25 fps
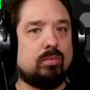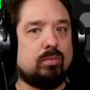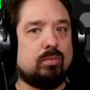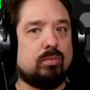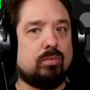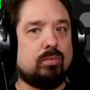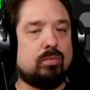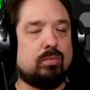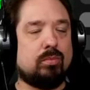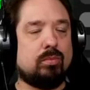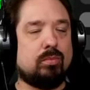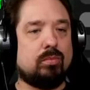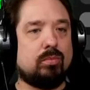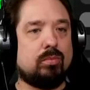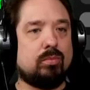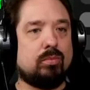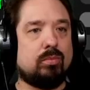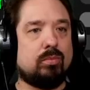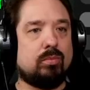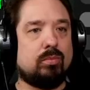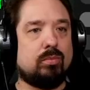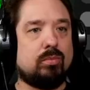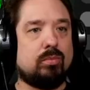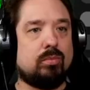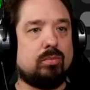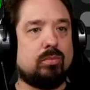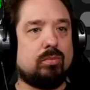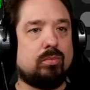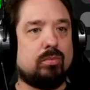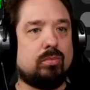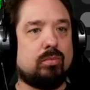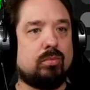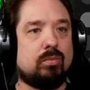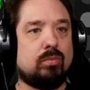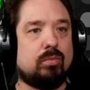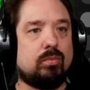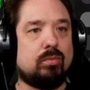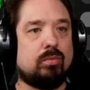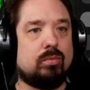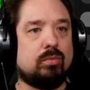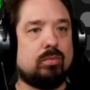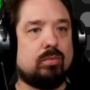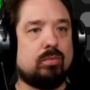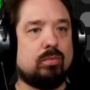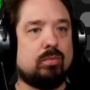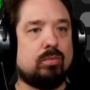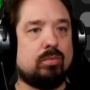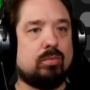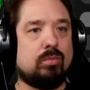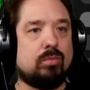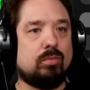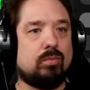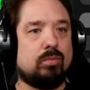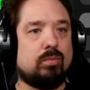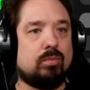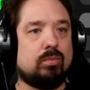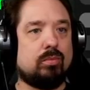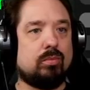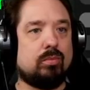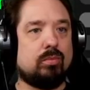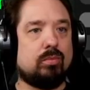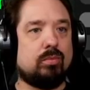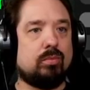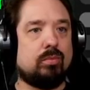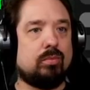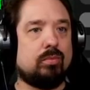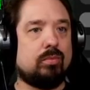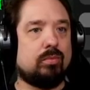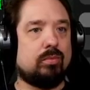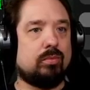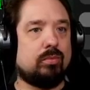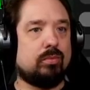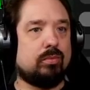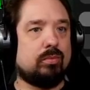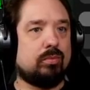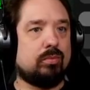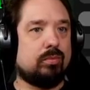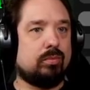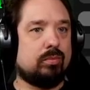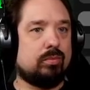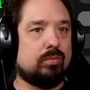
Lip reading: This person isn't speaking.